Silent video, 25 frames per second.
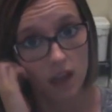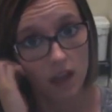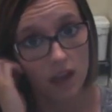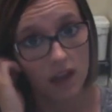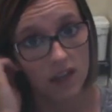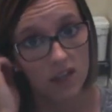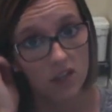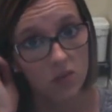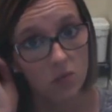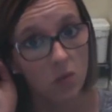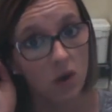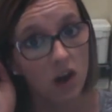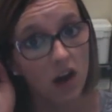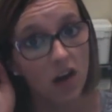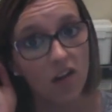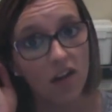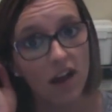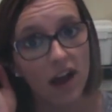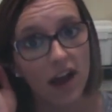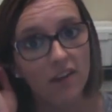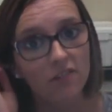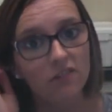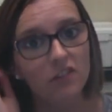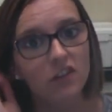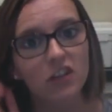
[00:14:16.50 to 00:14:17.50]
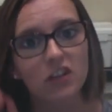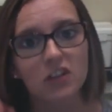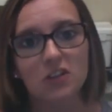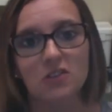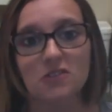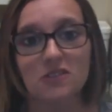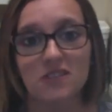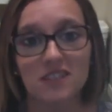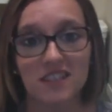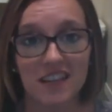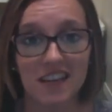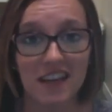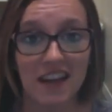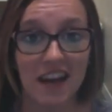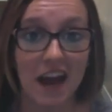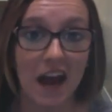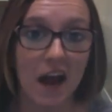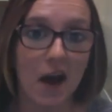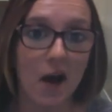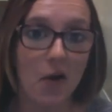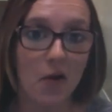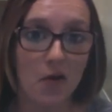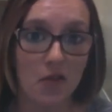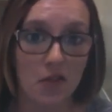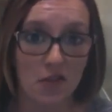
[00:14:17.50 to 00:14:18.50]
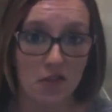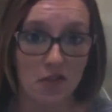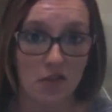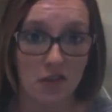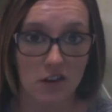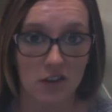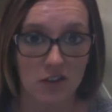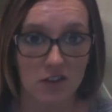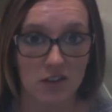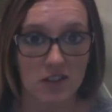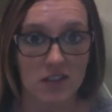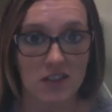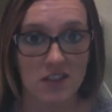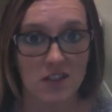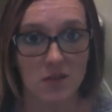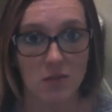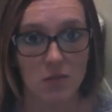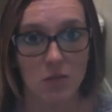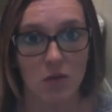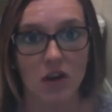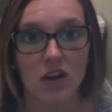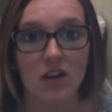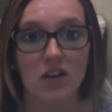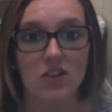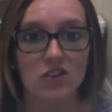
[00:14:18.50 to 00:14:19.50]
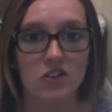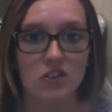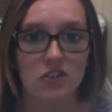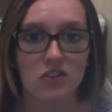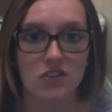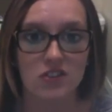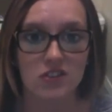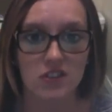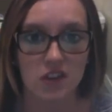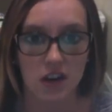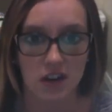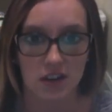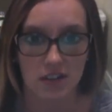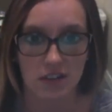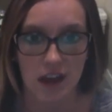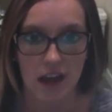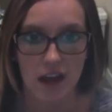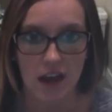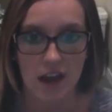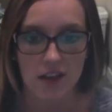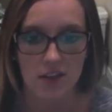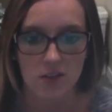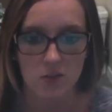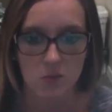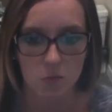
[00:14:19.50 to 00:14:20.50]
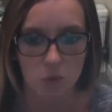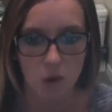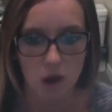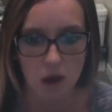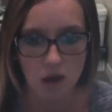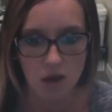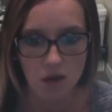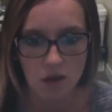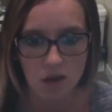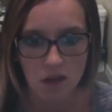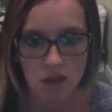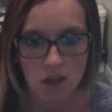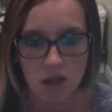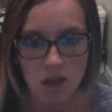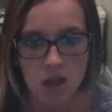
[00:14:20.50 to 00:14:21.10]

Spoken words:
as well. After you see how the funnel system works, you'll start that as well.